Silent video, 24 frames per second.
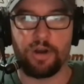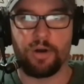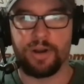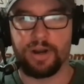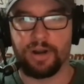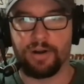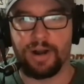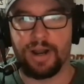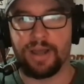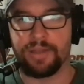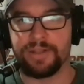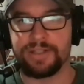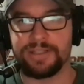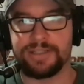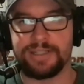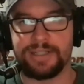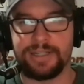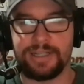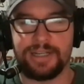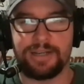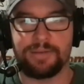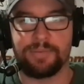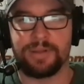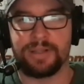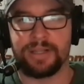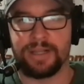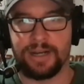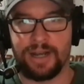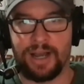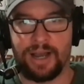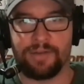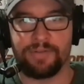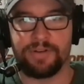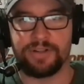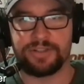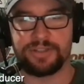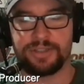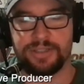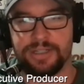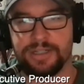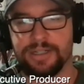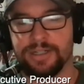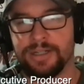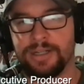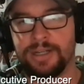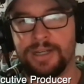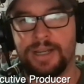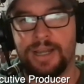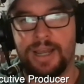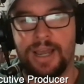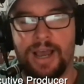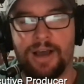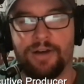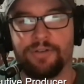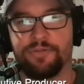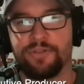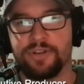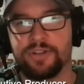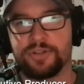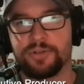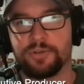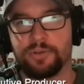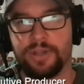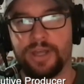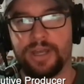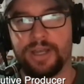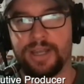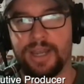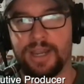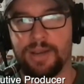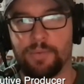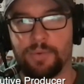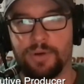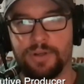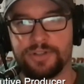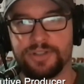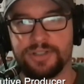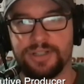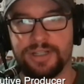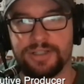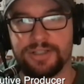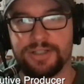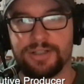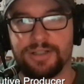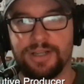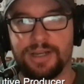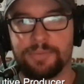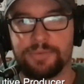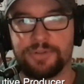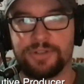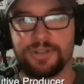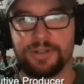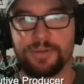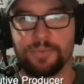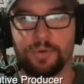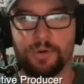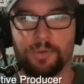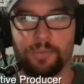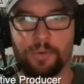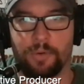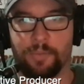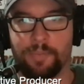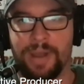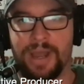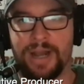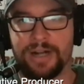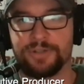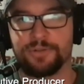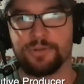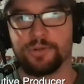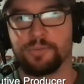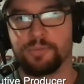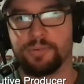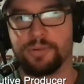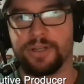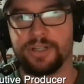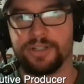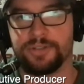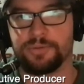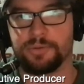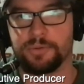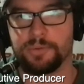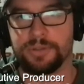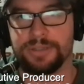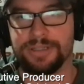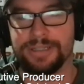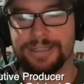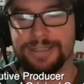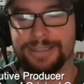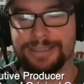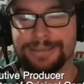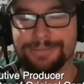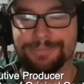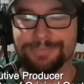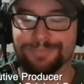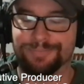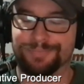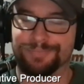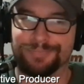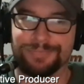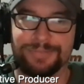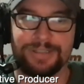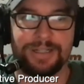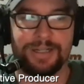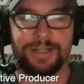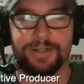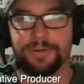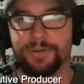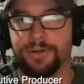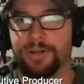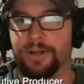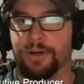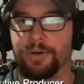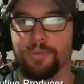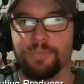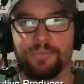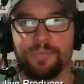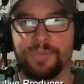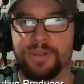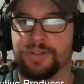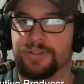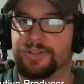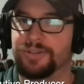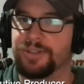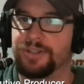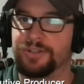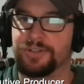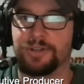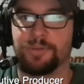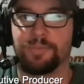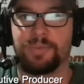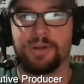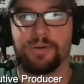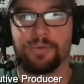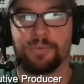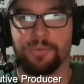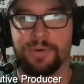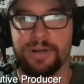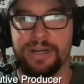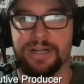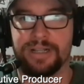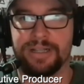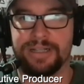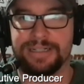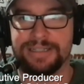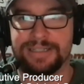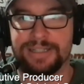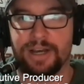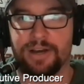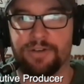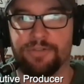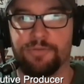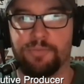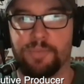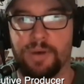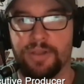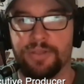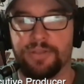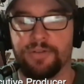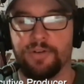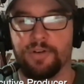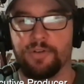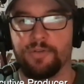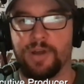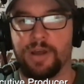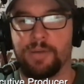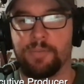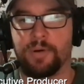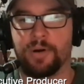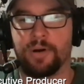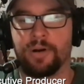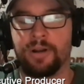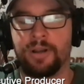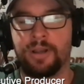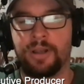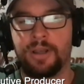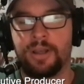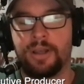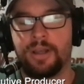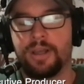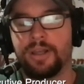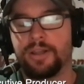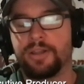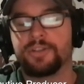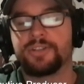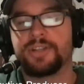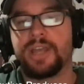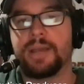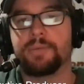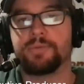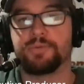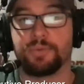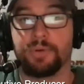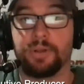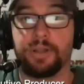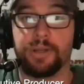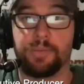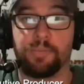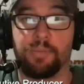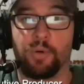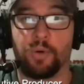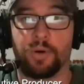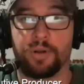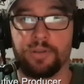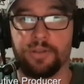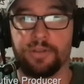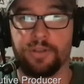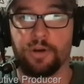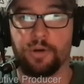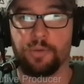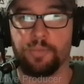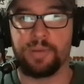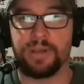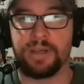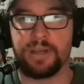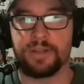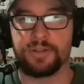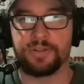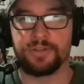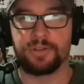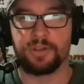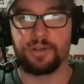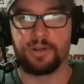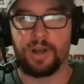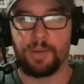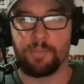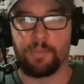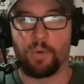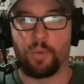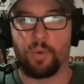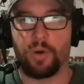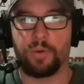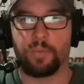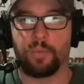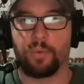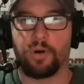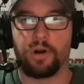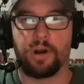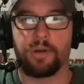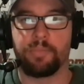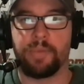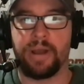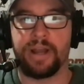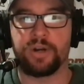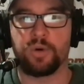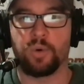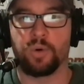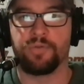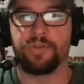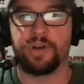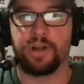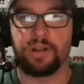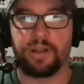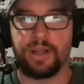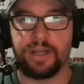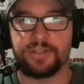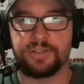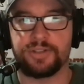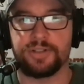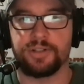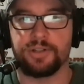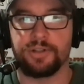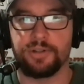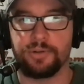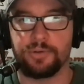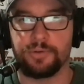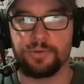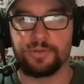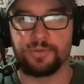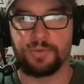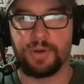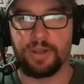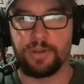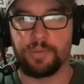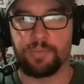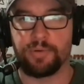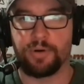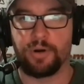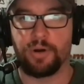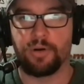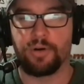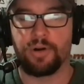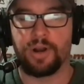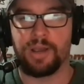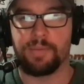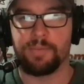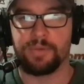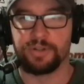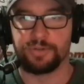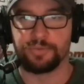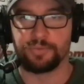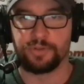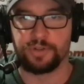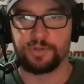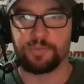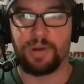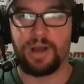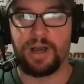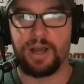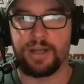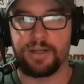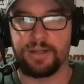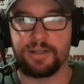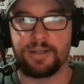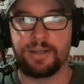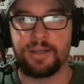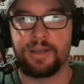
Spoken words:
going around the team, and then obviously how physical that game was against Clemson, we're back to a place where we're thinking, I don't know, this could be a really tough month of November. This game's really important, though, because the number one word Mike Norvell likes to use around the program is respond.